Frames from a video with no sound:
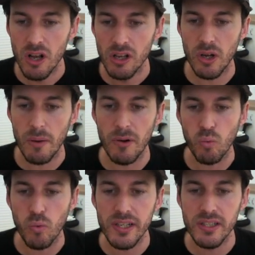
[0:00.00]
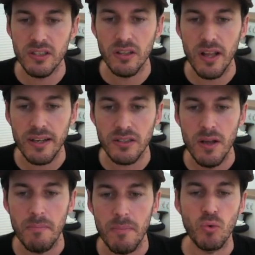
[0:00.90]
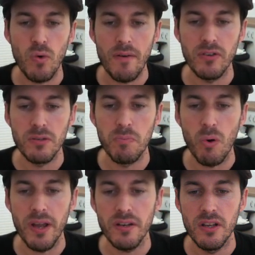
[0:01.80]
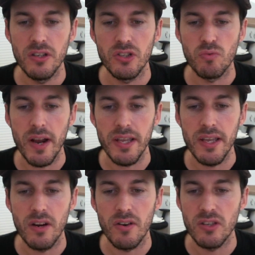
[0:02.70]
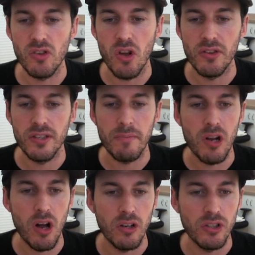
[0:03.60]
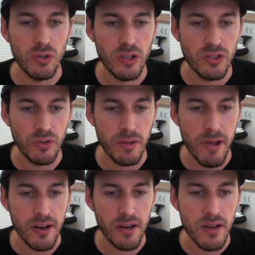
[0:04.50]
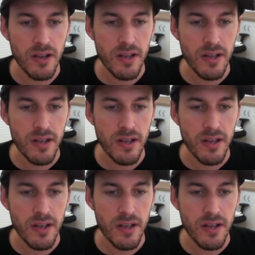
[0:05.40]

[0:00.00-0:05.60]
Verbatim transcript: So I'm going to reselect my reference point just right here. This is all the same color, so it doesn't really matter.